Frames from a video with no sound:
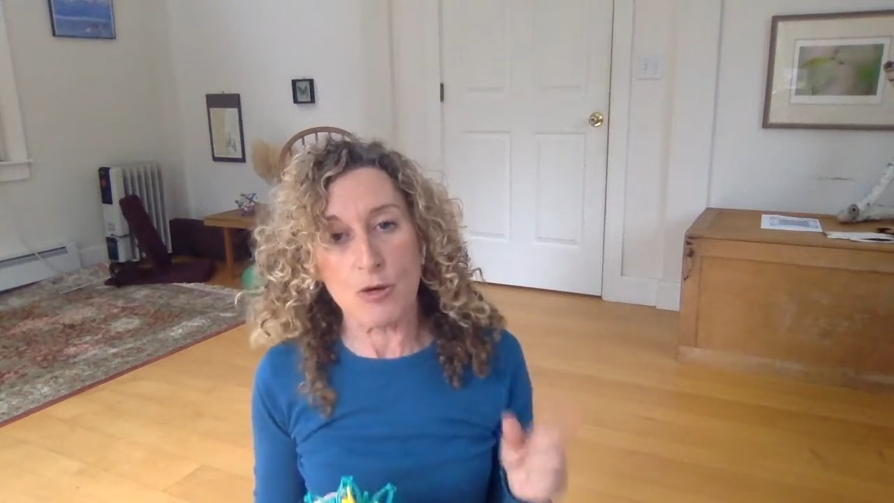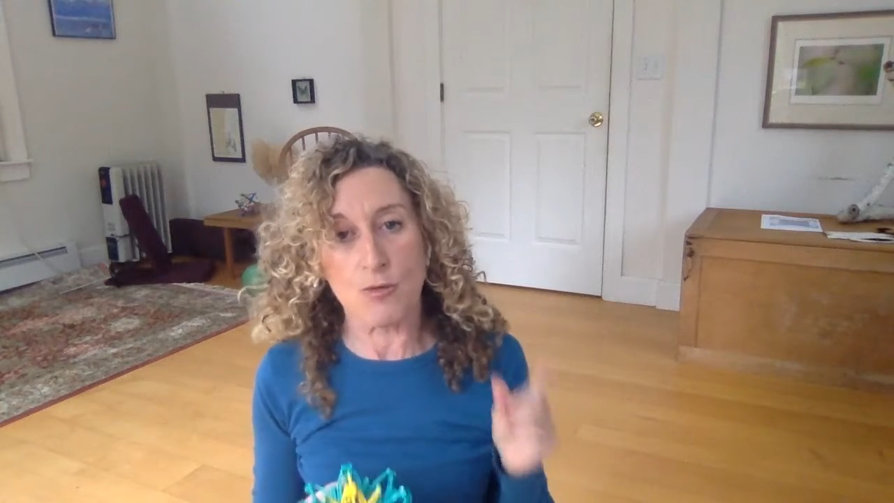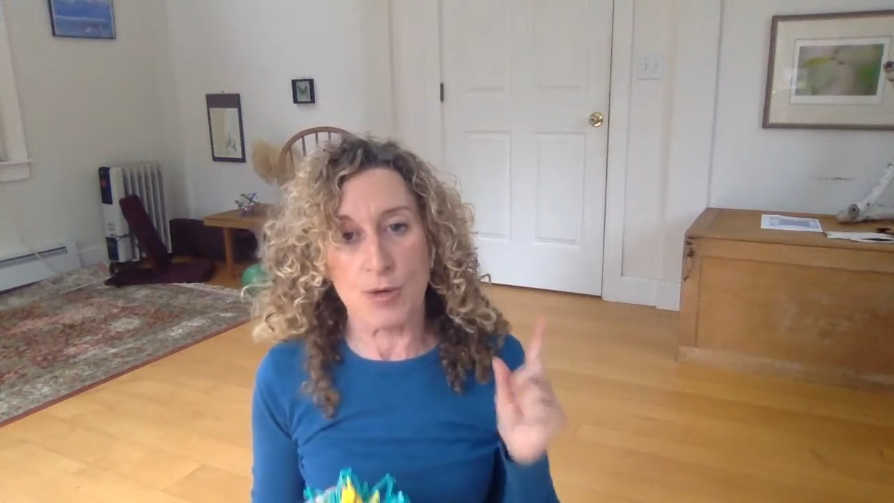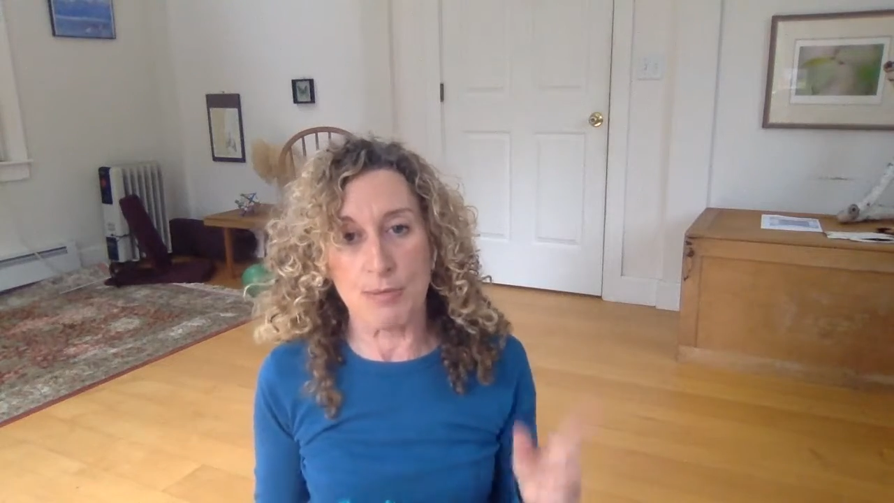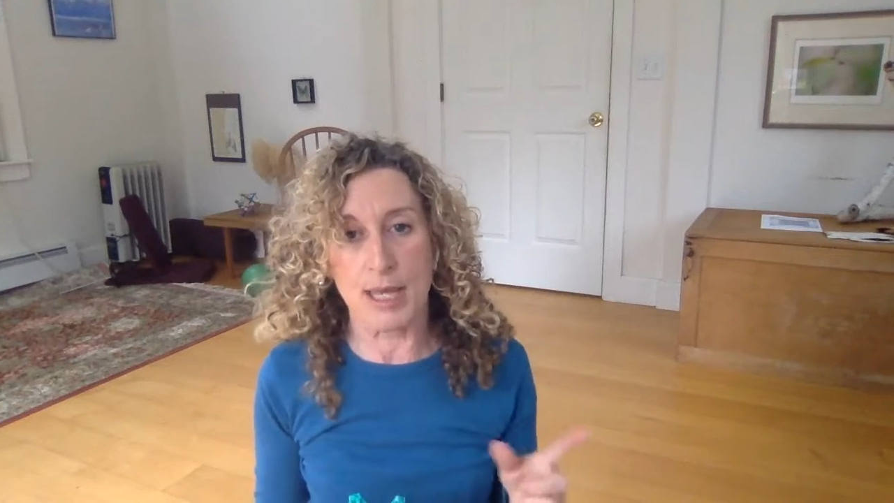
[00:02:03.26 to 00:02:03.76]

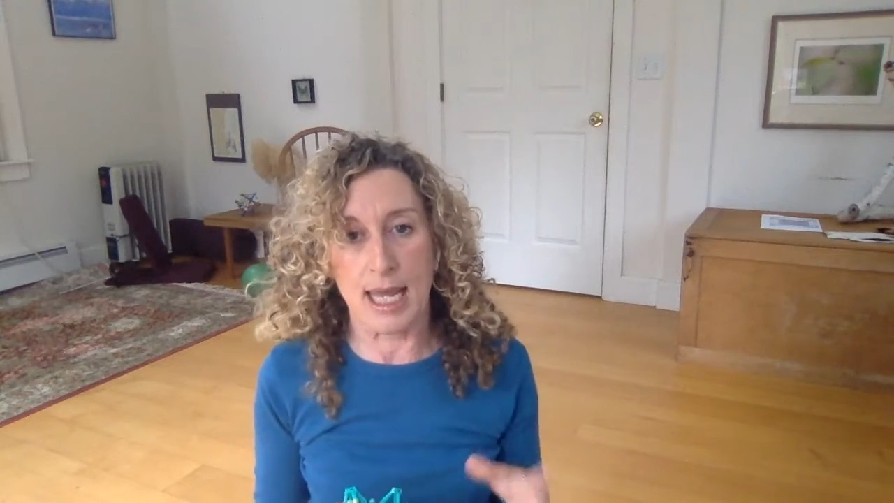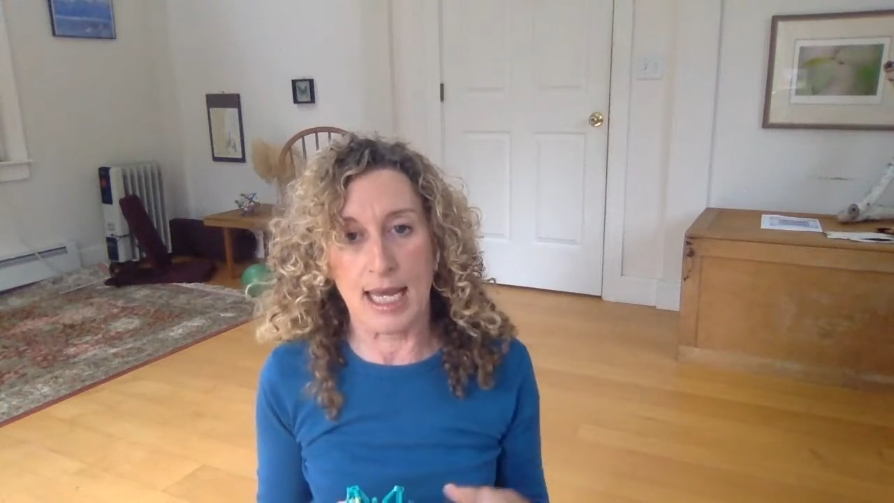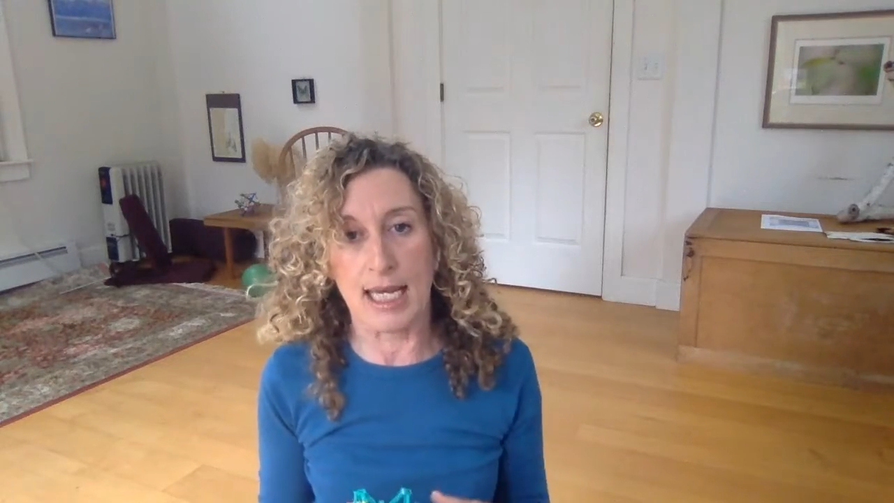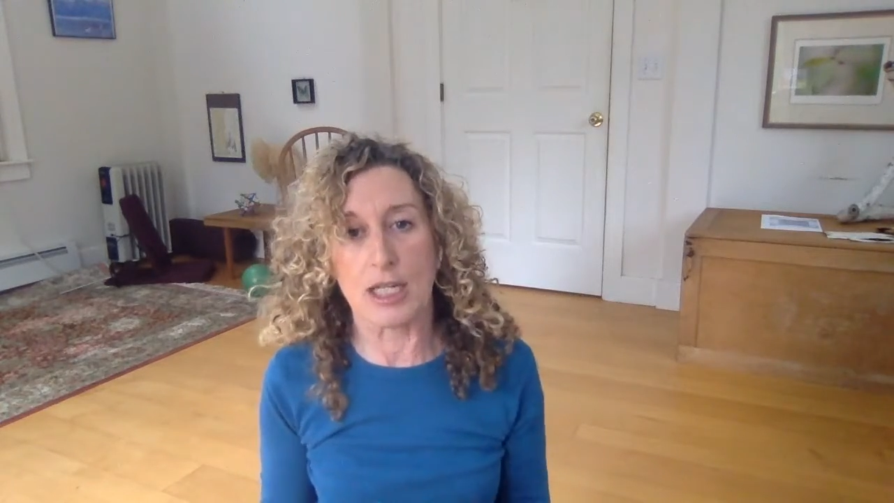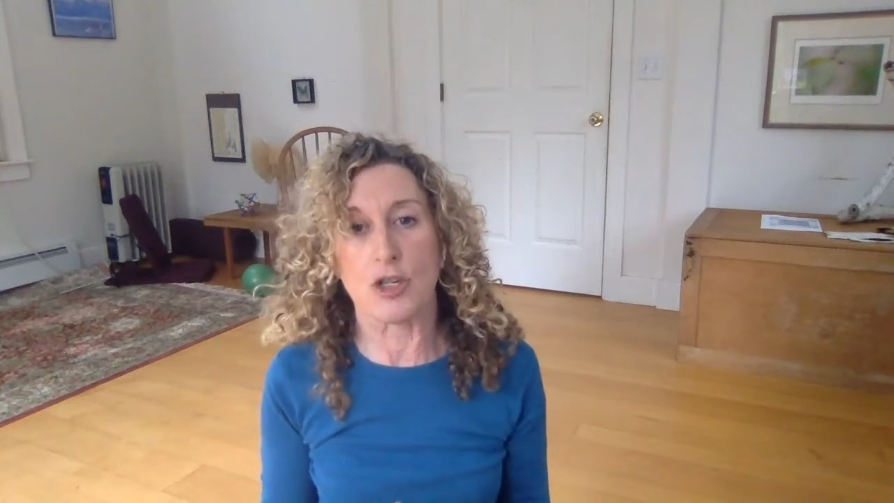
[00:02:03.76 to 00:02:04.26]
your rib
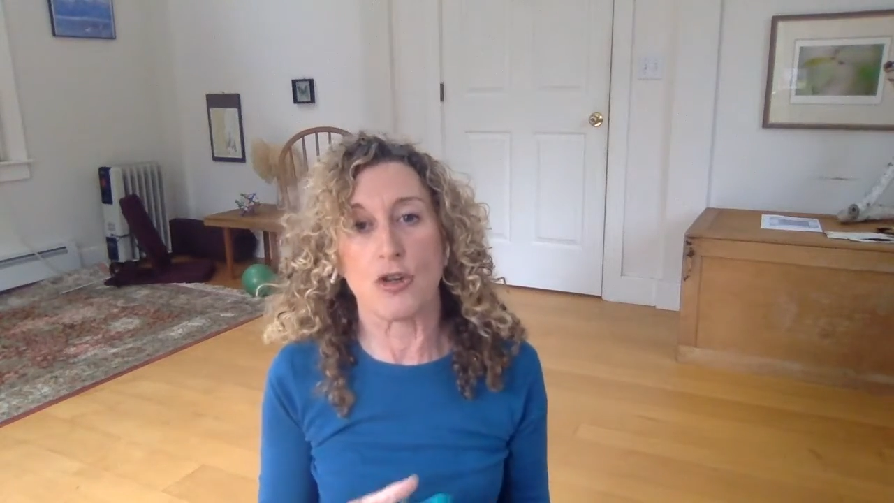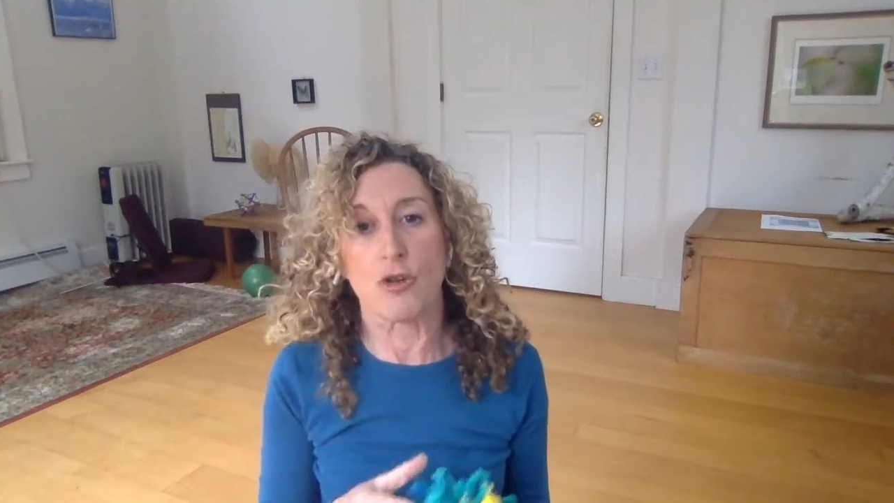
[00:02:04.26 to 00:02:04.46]
cage,